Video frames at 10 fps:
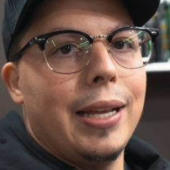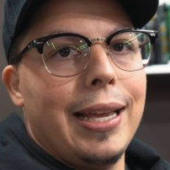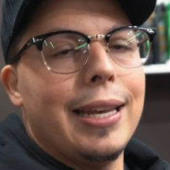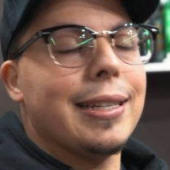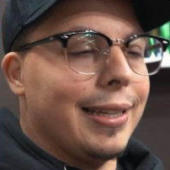
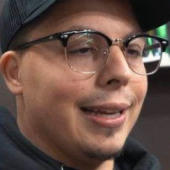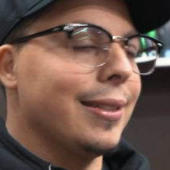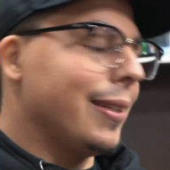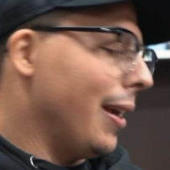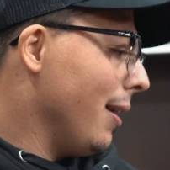In a
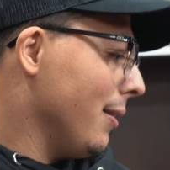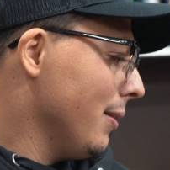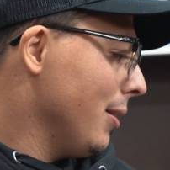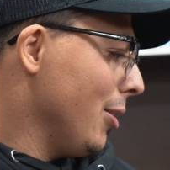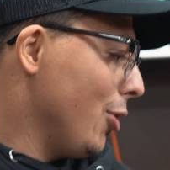sense, yeah.
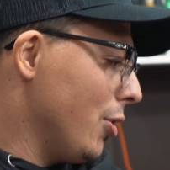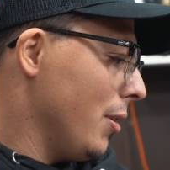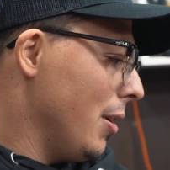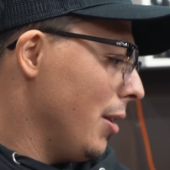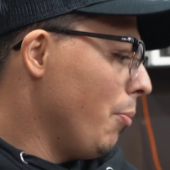
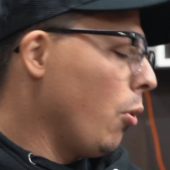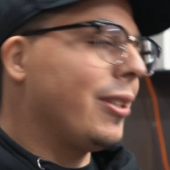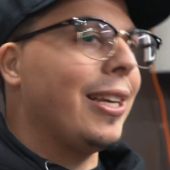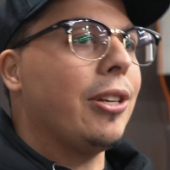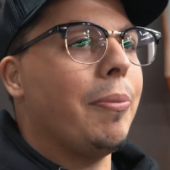Just more
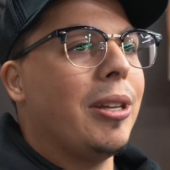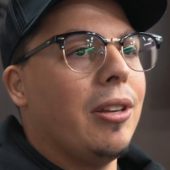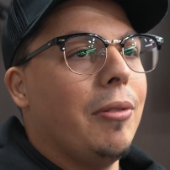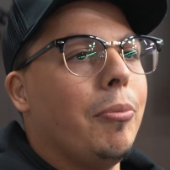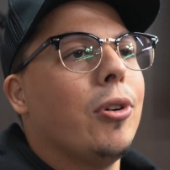
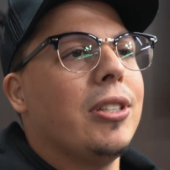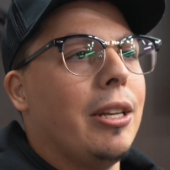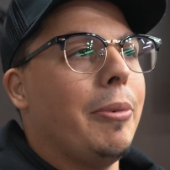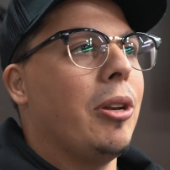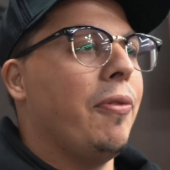
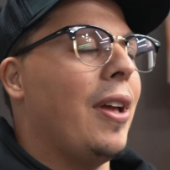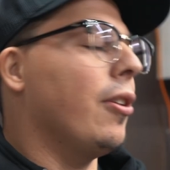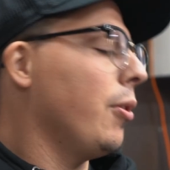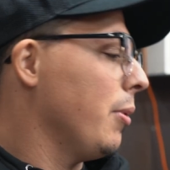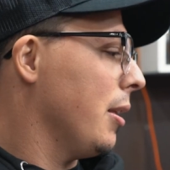sentimental
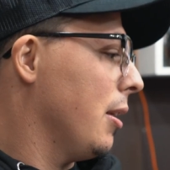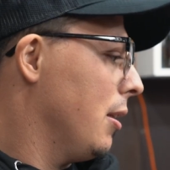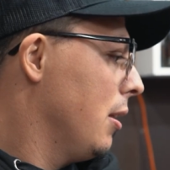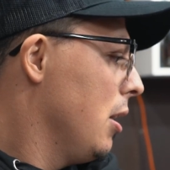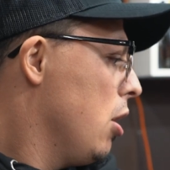value with the.